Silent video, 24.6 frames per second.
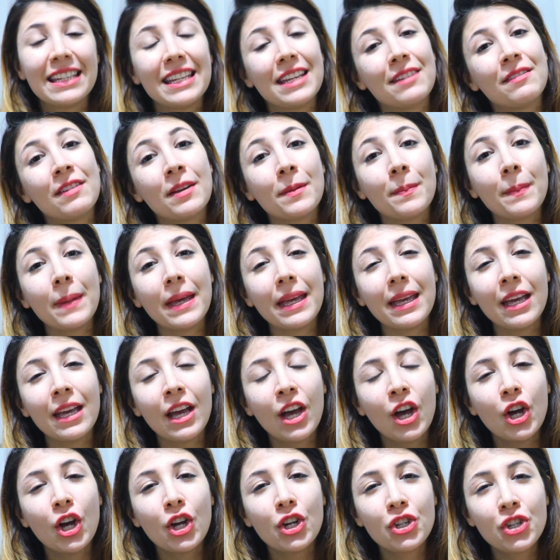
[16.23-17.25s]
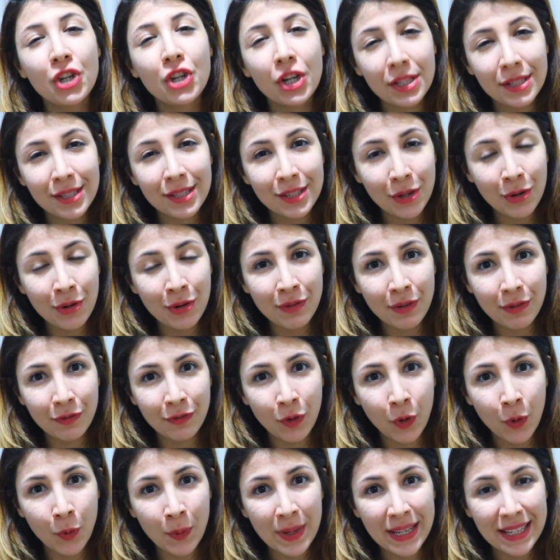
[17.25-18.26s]
giving me just over
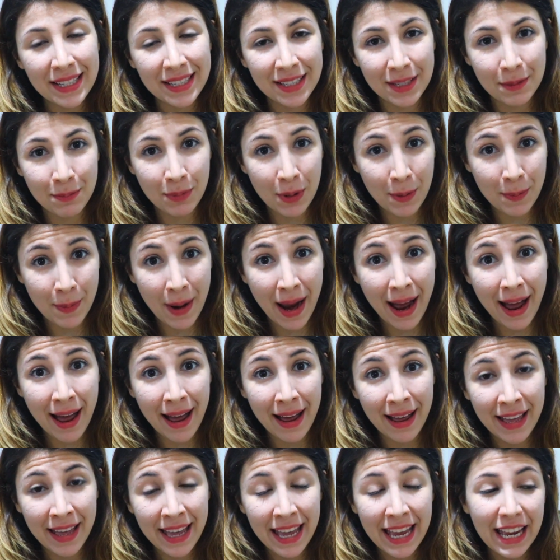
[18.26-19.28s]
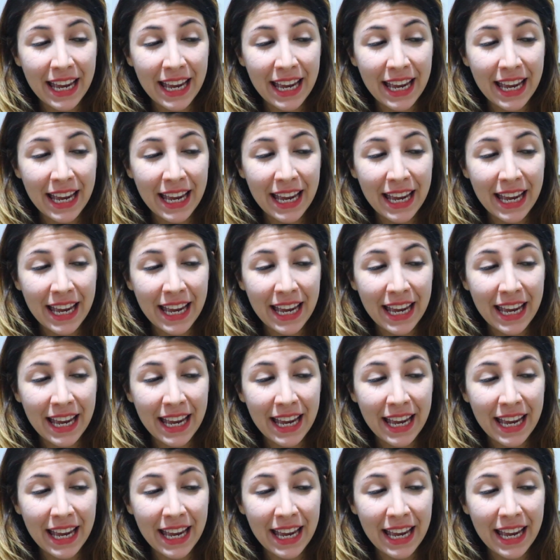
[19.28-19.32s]
four weeks to prepare,